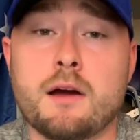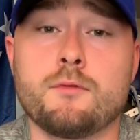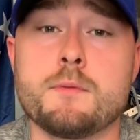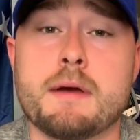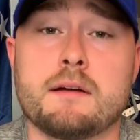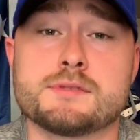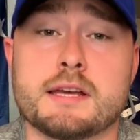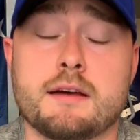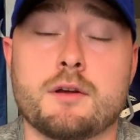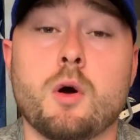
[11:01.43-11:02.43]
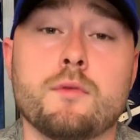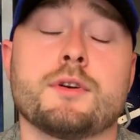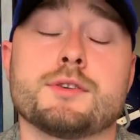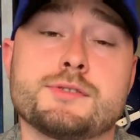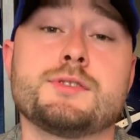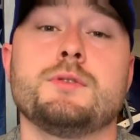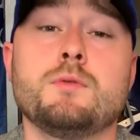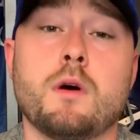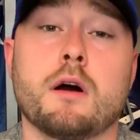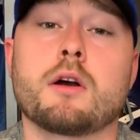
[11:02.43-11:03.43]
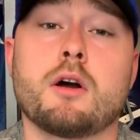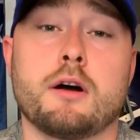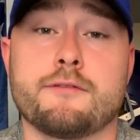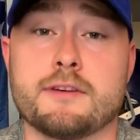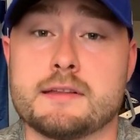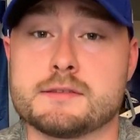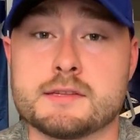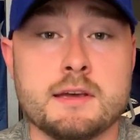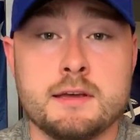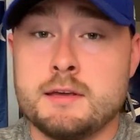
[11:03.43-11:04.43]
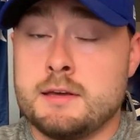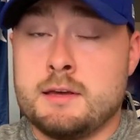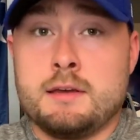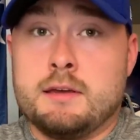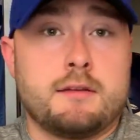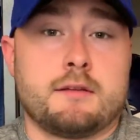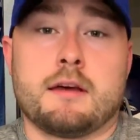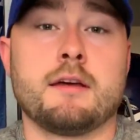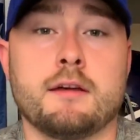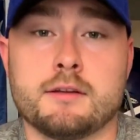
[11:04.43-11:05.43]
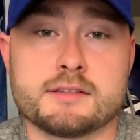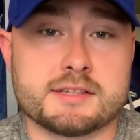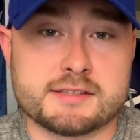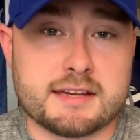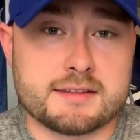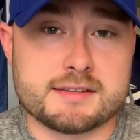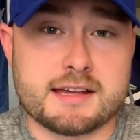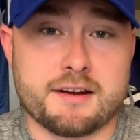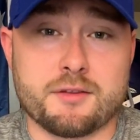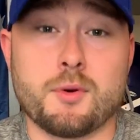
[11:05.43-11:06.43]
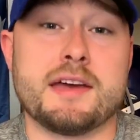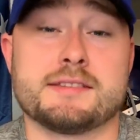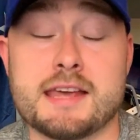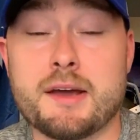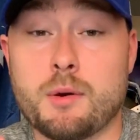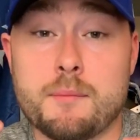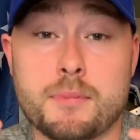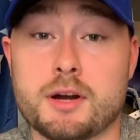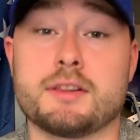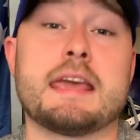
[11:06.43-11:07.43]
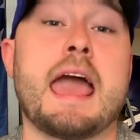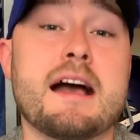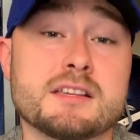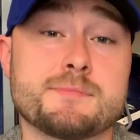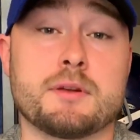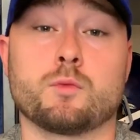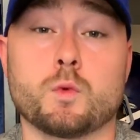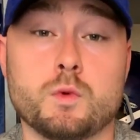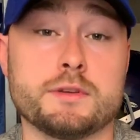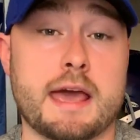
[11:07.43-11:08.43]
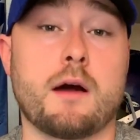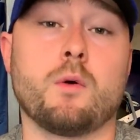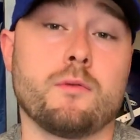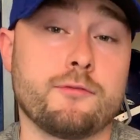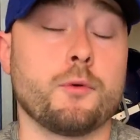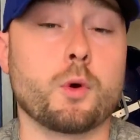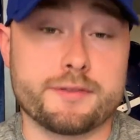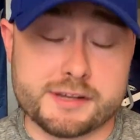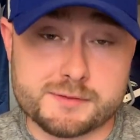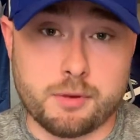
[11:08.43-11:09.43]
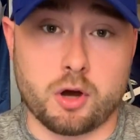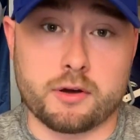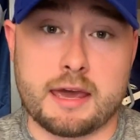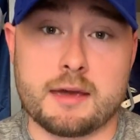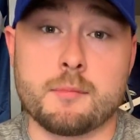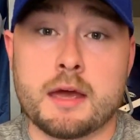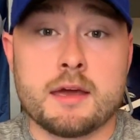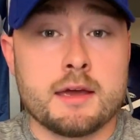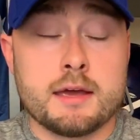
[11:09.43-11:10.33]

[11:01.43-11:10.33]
now if we bounce on over to our offense, let's just get this out of the way. Saquon Barkley has been ruled out for this ball game.